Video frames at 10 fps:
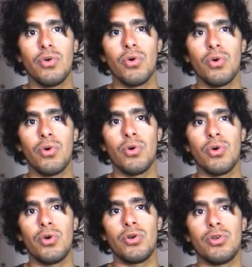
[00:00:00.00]

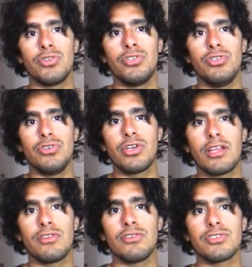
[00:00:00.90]
or you
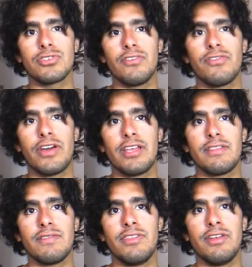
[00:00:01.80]
can also
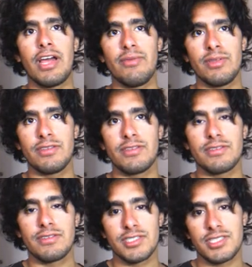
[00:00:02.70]
define derived
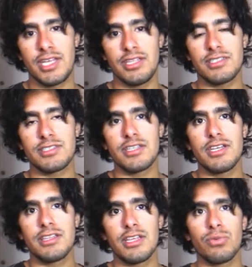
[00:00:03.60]
states
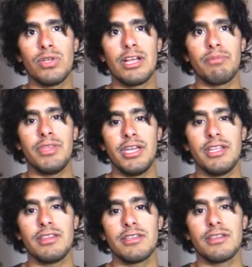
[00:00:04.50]
that will
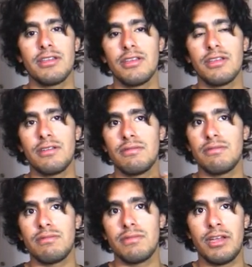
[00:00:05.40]
update
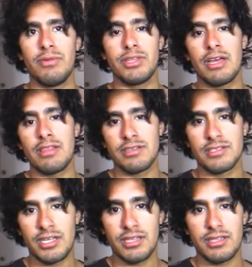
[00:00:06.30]
every time the
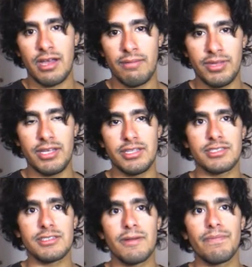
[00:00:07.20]
state
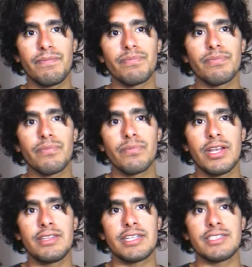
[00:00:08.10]
updates.
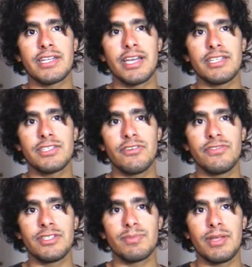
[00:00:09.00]
And that's the case of
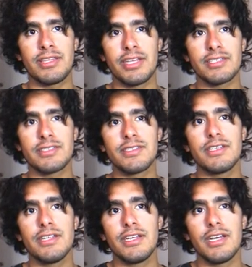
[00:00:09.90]
display text.
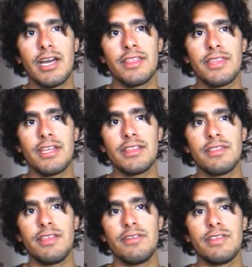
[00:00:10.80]
And then
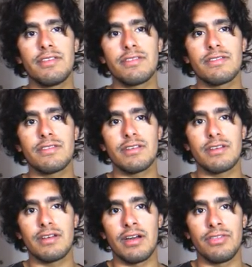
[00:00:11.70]
there is
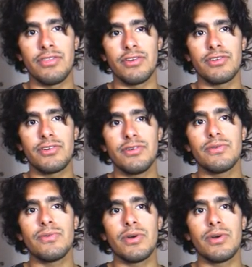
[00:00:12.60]
another